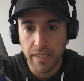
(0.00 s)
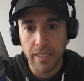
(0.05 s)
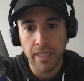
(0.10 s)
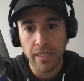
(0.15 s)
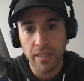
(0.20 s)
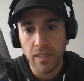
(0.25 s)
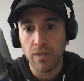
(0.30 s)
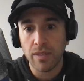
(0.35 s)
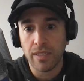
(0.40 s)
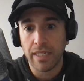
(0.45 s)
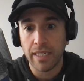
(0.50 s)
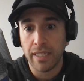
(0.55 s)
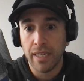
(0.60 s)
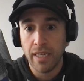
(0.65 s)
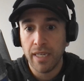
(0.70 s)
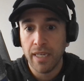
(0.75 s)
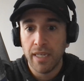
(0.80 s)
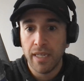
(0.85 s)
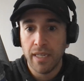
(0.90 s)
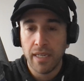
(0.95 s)
It's like, no, it's like,
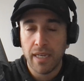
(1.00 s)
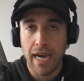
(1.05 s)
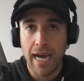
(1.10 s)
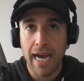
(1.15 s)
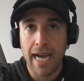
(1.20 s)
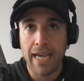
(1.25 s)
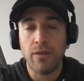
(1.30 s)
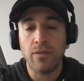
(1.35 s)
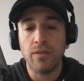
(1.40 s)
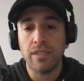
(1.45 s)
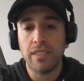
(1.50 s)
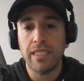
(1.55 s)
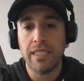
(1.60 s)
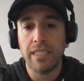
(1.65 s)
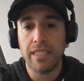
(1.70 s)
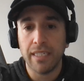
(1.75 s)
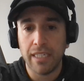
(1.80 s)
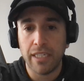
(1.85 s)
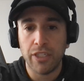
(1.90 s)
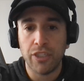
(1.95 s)
I don't
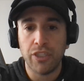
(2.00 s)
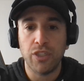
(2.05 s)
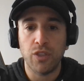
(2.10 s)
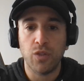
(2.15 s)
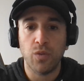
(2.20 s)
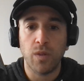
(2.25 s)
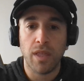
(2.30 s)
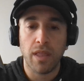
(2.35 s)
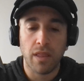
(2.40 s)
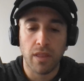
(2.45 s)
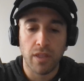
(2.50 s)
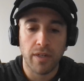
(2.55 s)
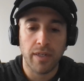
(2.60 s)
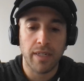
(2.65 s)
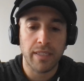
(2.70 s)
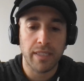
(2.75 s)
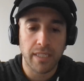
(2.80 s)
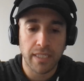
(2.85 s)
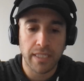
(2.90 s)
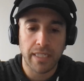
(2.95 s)
see an issue with
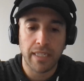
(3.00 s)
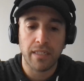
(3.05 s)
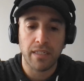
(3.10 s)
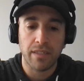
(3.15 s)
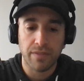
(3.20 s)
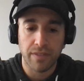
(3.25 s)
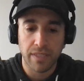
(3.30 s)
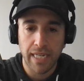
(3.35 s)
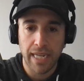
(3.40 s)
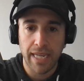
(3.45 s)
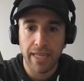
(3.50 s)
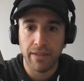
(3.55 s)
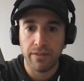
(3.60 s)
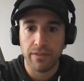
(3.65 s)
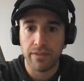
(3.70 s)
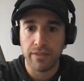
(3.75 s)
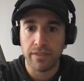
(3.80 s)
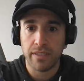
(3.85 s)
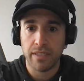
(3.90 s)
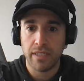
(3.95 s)
learning the skill of
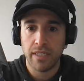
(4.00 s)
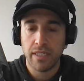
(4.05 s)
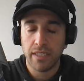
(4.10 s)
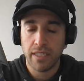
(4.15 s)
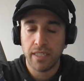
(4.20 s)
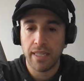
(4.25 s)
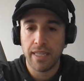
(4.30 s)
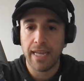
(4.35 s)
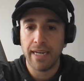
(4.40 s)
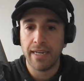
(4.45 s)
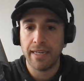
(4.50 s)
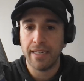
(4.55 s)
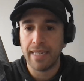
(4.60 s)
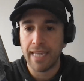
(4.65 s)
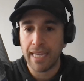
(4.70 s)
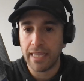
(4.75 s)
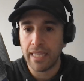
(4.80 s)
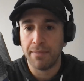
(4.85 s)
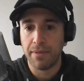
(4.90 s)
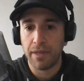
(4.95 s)
sales to then
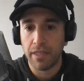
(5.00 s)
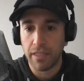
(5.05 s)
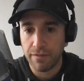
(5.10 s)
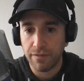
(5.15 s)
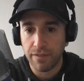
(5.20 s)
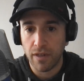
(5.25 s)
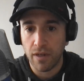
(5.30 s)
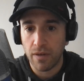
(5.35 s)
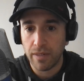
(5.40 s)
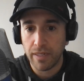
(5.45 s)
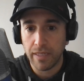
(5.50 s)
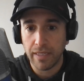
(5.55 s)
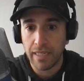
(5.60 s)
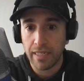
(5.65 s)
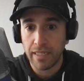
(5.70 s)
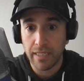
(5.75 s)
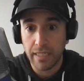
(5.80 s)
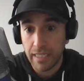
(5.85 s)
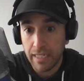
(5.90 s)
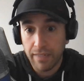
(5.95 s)
get them on the phone and
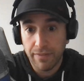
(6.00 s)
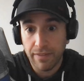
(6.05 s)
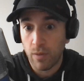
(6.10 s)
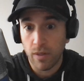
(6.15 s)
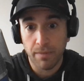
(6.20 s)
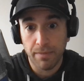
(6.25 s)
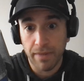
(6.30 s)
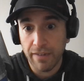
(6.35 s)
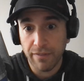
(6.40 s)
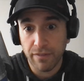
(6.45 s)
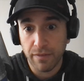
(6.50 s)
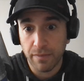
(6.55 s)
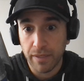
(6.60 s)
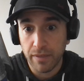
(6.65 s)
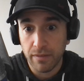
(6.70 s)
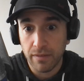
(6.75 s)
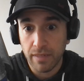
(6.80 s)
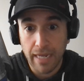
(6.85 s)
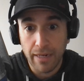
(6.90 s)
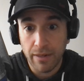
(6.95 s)
then see if they want to buy from
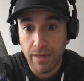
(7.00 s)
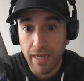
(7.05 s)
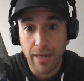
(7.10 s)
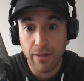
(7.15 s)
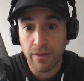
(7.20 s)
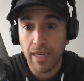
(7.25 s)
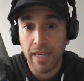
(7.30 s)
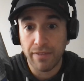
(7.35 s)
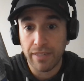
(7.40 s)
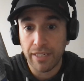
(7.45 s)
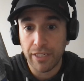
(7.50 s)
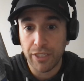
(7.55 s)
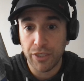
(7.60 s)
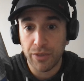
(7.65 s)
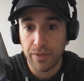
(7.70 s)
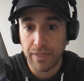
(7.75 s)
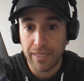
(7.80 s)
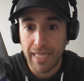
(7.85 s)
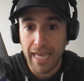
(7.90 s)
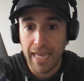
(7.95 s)
you. I don't have an
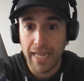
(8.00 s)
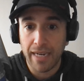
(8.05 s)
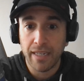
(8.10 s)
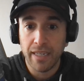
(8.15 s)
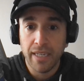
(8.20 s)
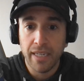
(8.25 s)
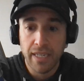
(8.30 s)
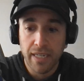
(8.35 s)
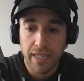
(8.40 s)
issue with that.